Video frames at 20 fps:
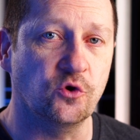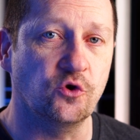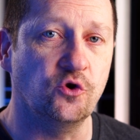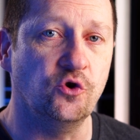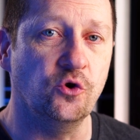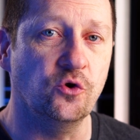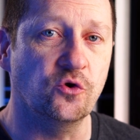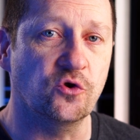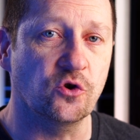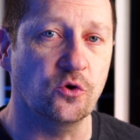
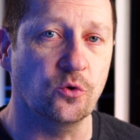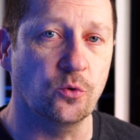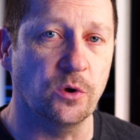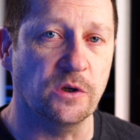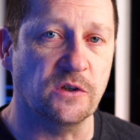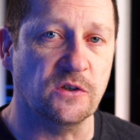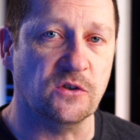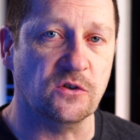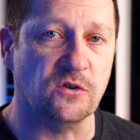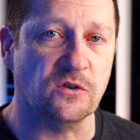due to
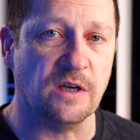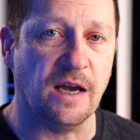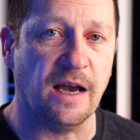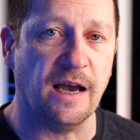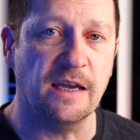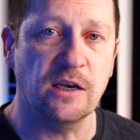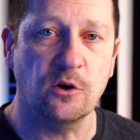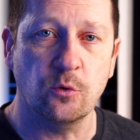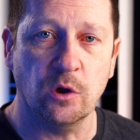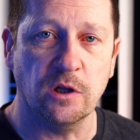its
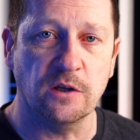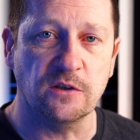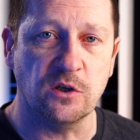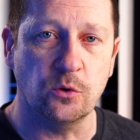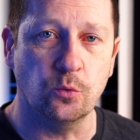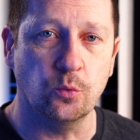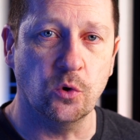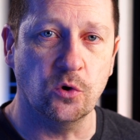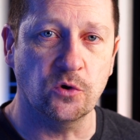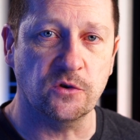high quality
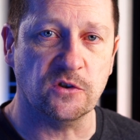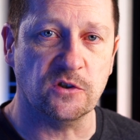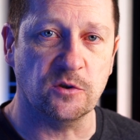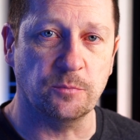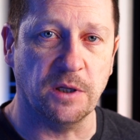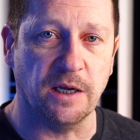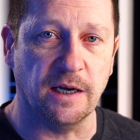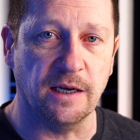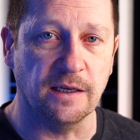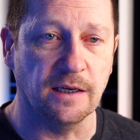water
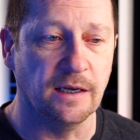supply.